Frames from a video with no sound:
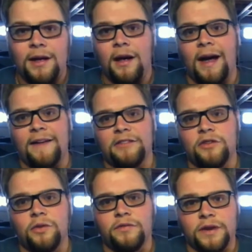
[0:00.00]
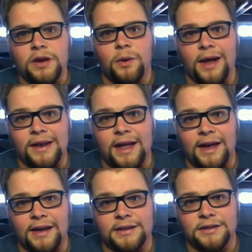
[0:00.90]
I'll have to do a video at
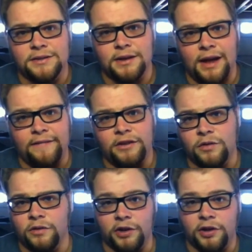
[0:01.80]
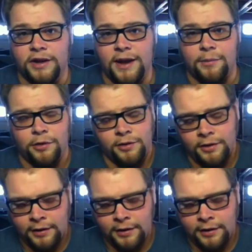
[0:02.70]
night. I'll have to use a good camera